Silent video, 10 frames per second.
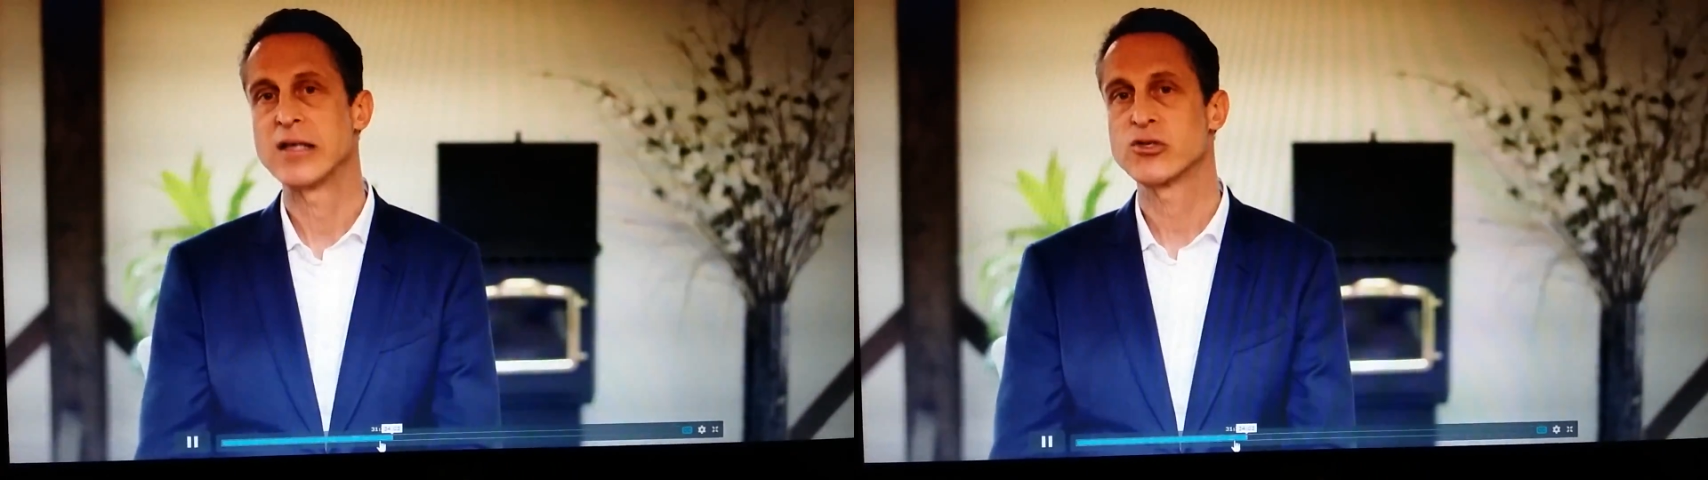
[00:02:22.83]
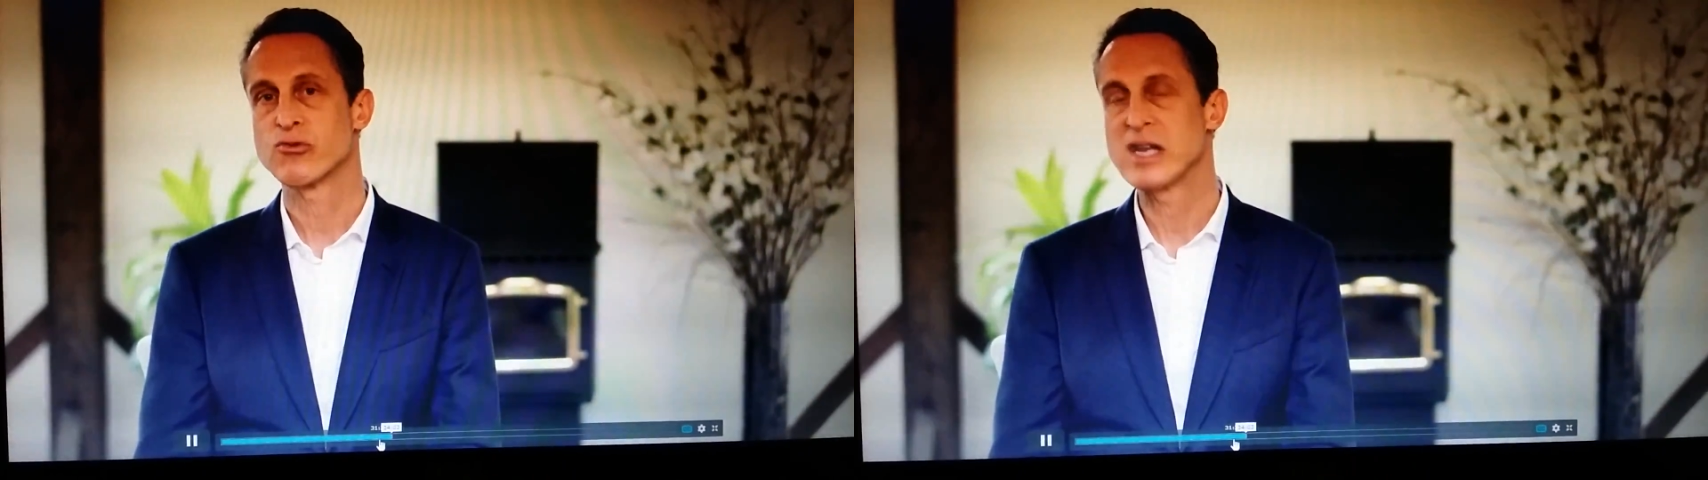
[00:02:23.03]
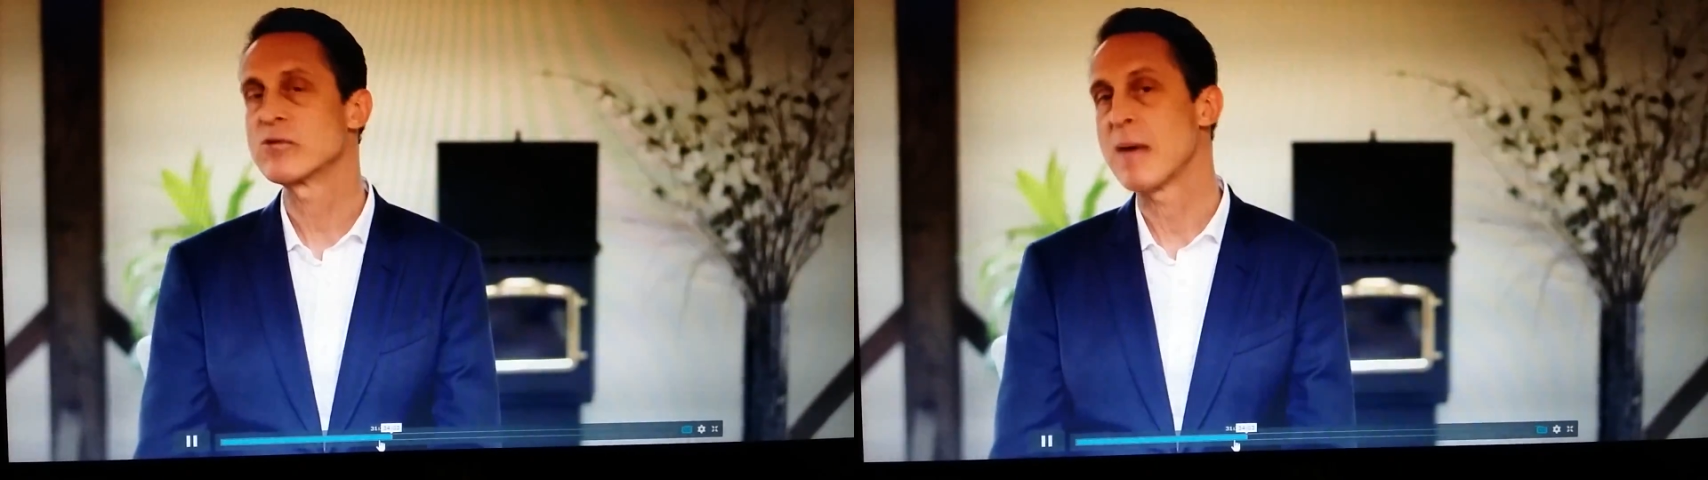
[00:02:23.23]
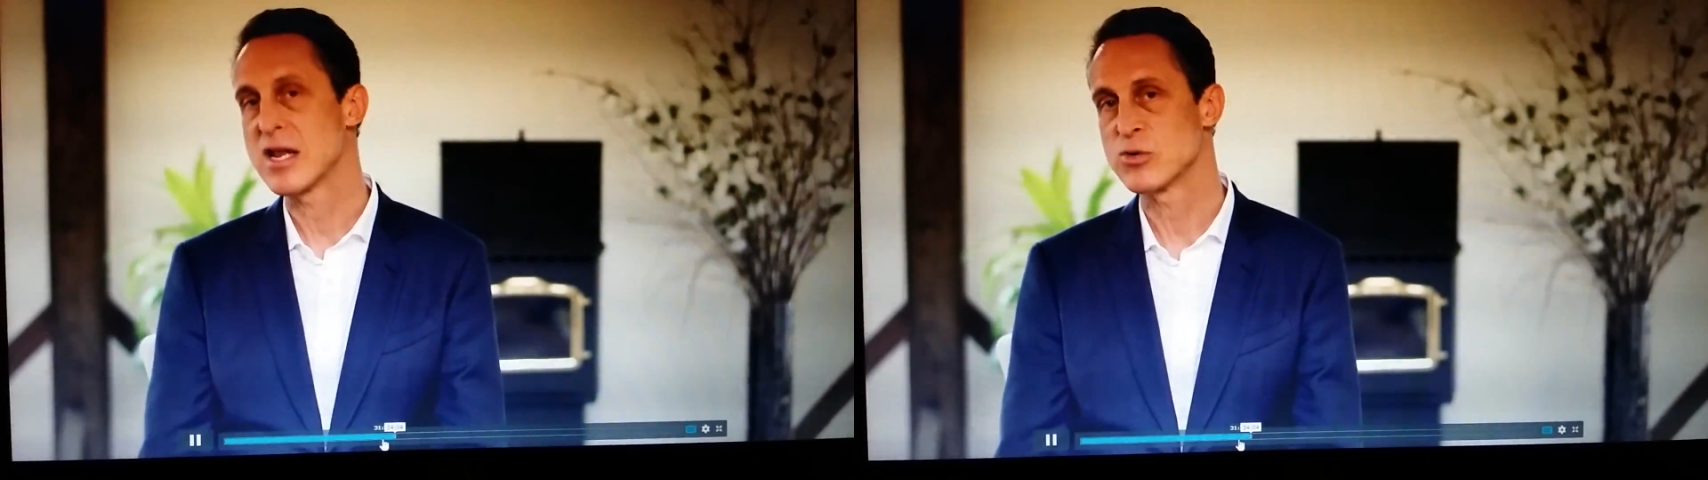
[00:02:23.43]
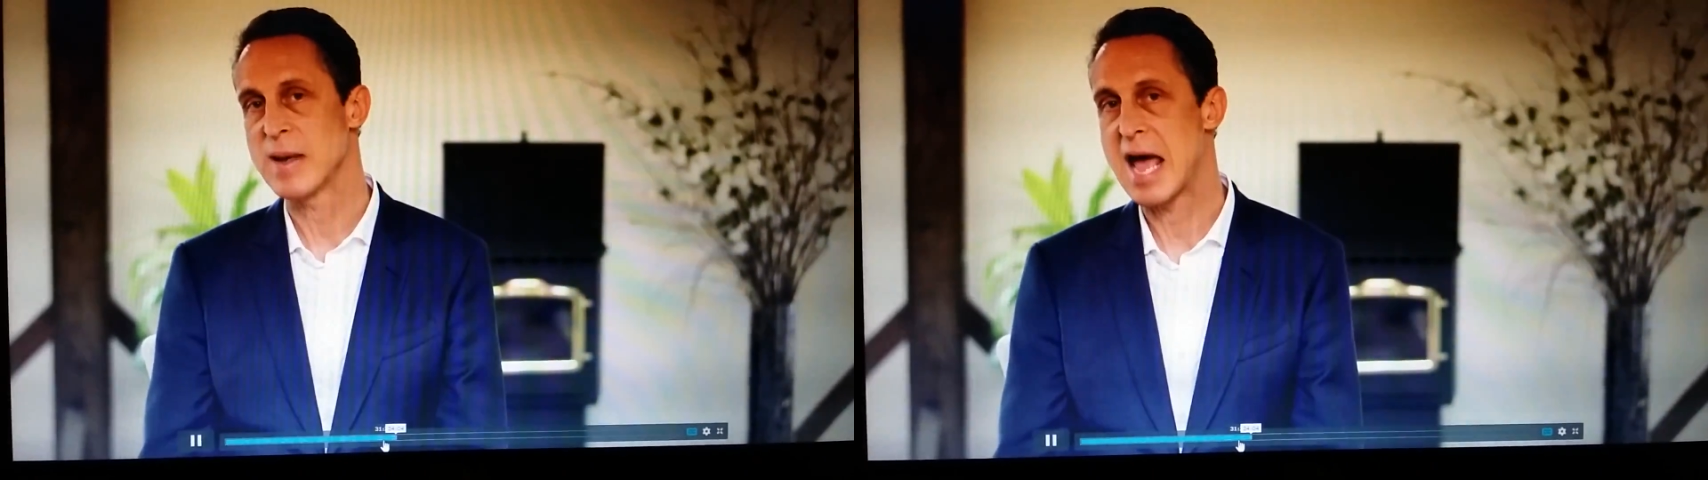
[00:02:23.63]
and stress
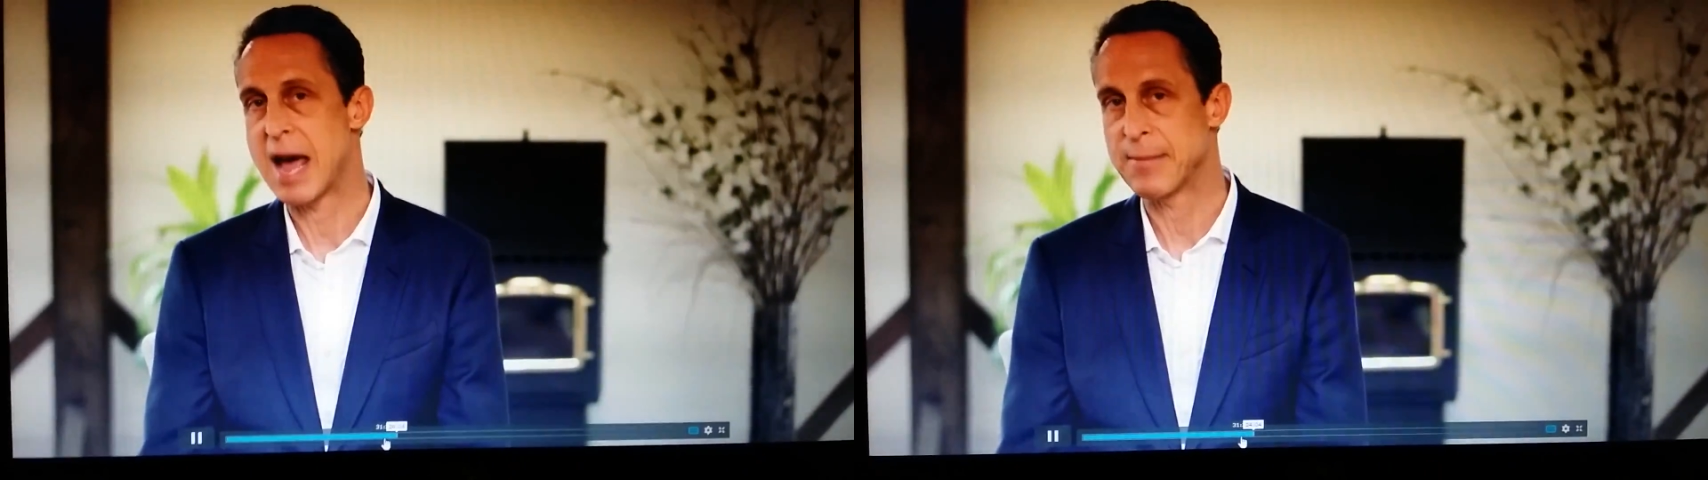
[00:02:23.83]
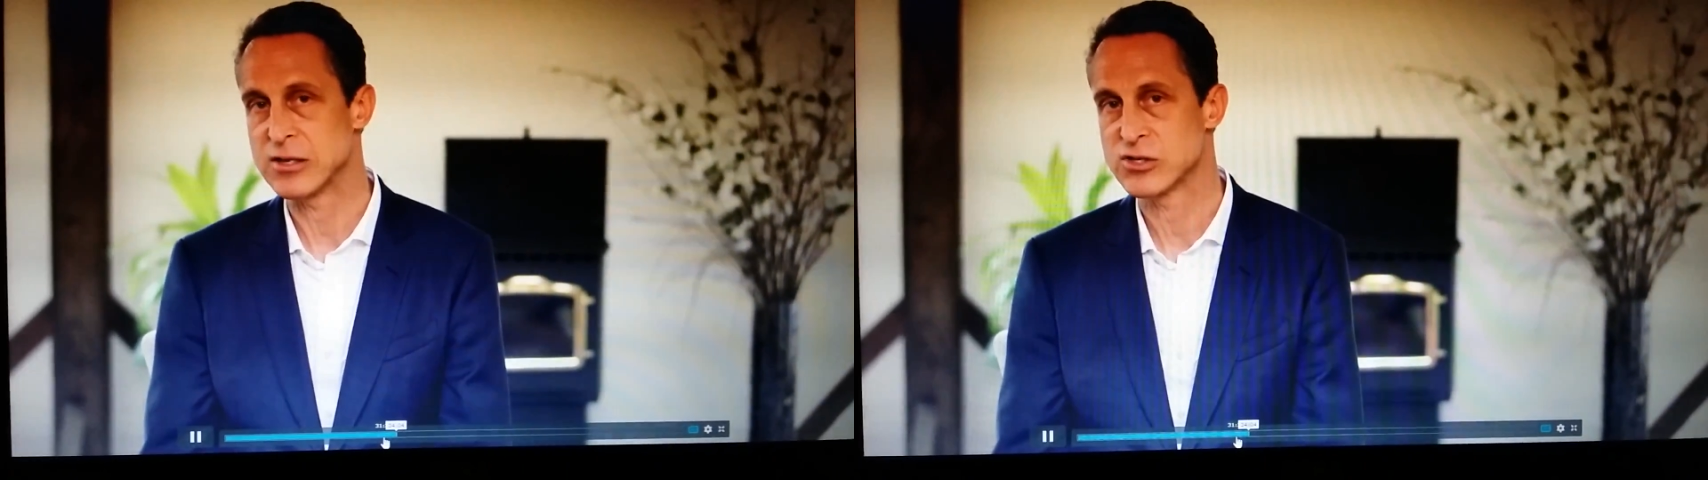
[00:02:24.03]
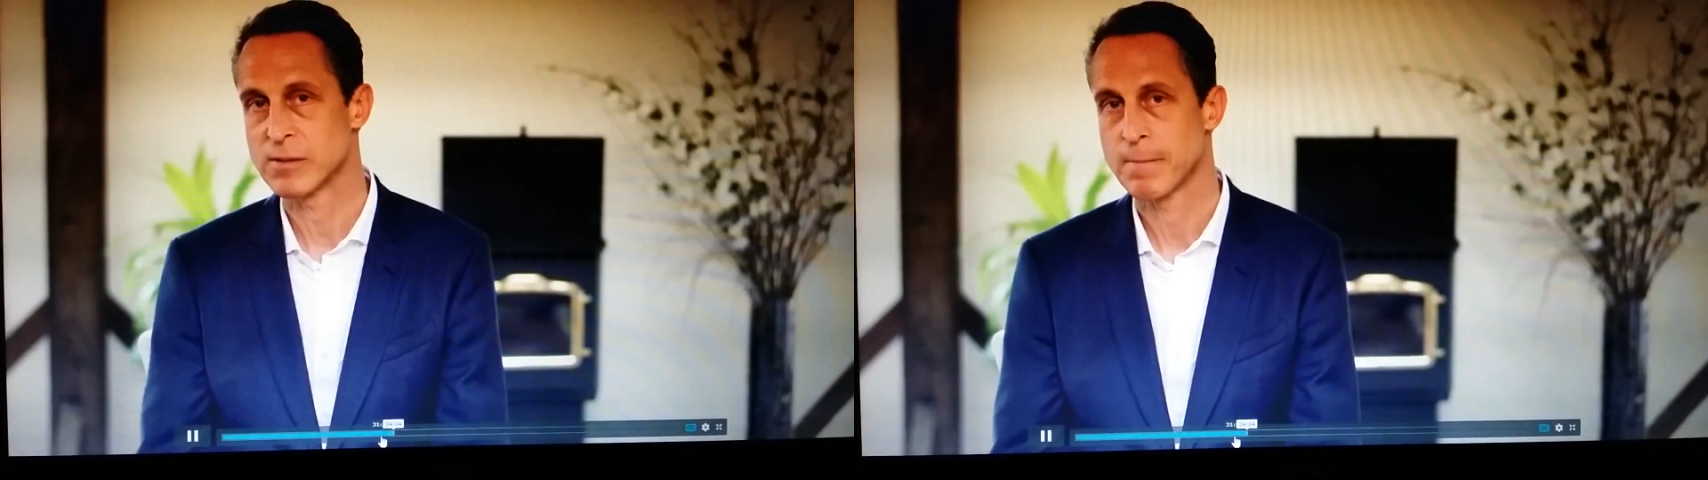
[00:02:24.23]
management habits.